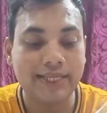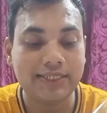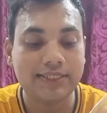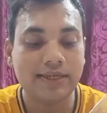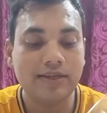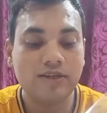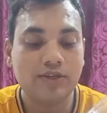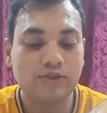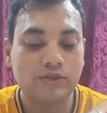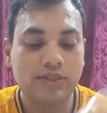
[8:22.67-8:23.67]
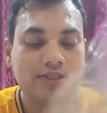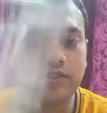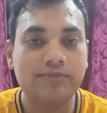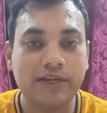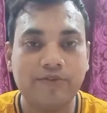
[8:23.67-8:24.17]
this. So this
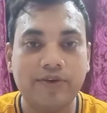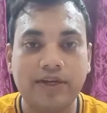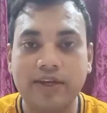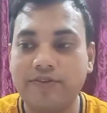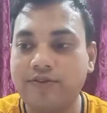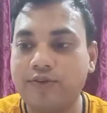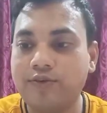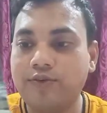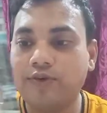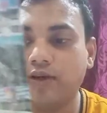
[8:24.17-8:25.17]
is my quick review.